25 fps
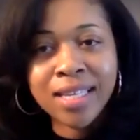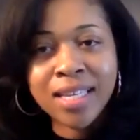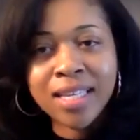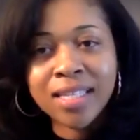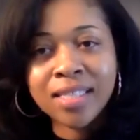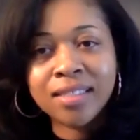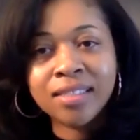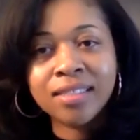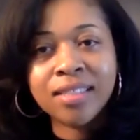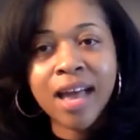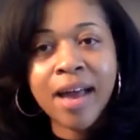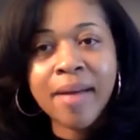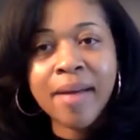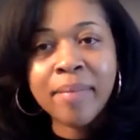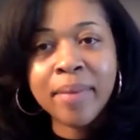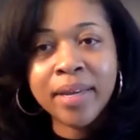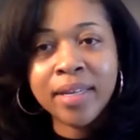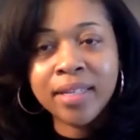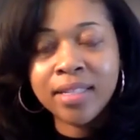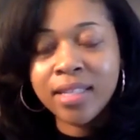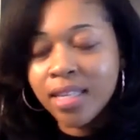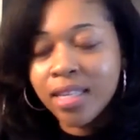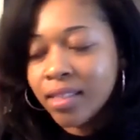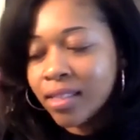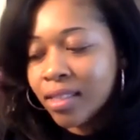is I
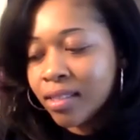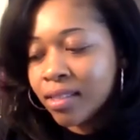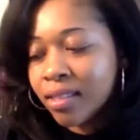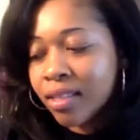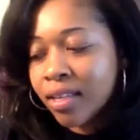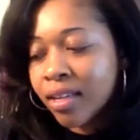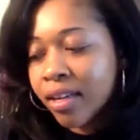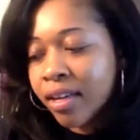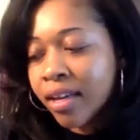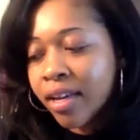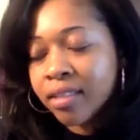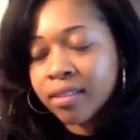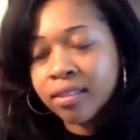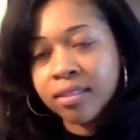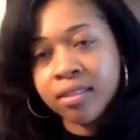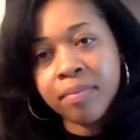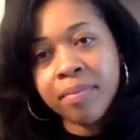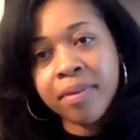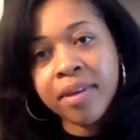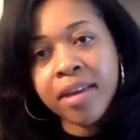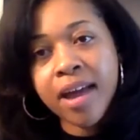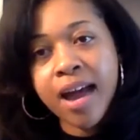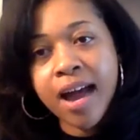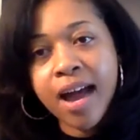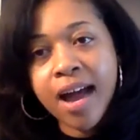mean, this is good because to
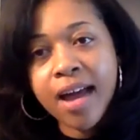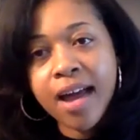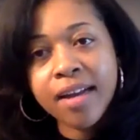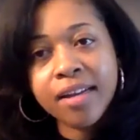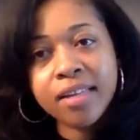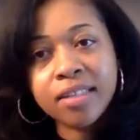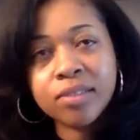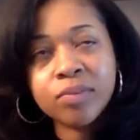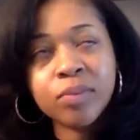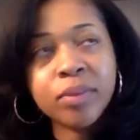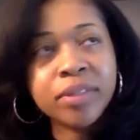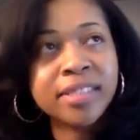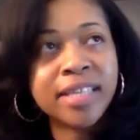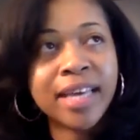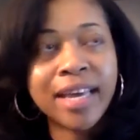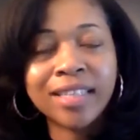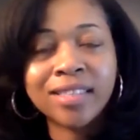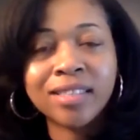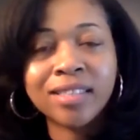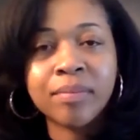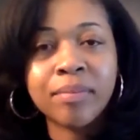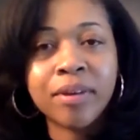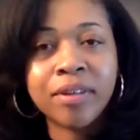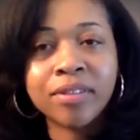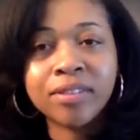be honest, what
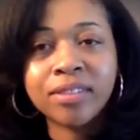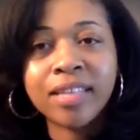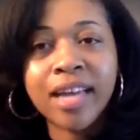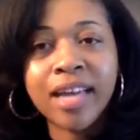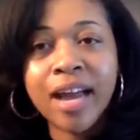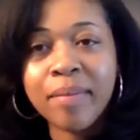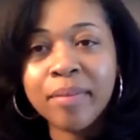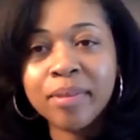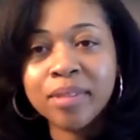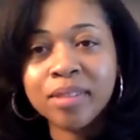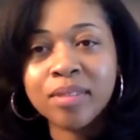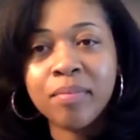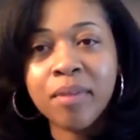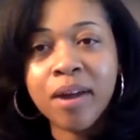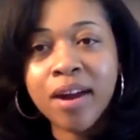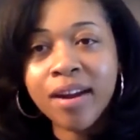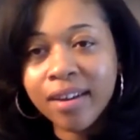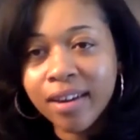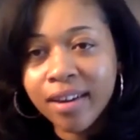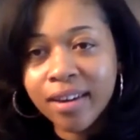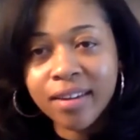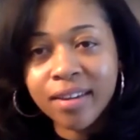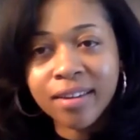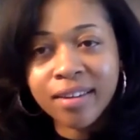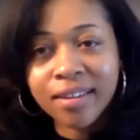takes the most time is the
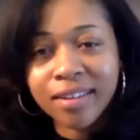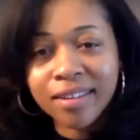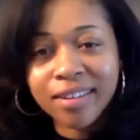marketing.